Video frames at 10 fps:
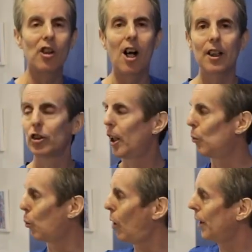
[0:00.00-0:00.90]
size
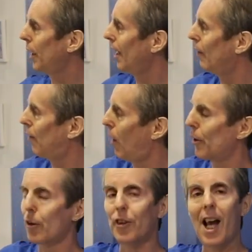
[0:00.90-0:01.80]
and 1
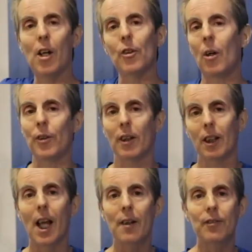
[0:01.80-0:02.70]
farther down on the
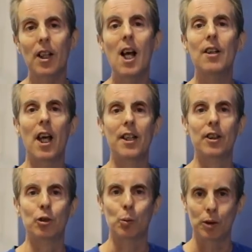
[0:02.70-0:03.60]
left that
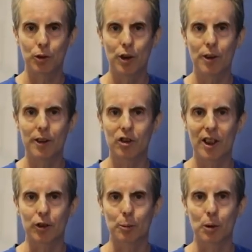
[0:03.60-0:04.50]
is wheelchair
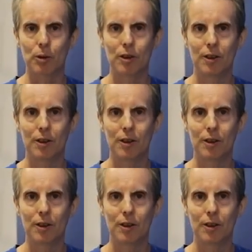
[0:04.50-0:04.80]
accessible.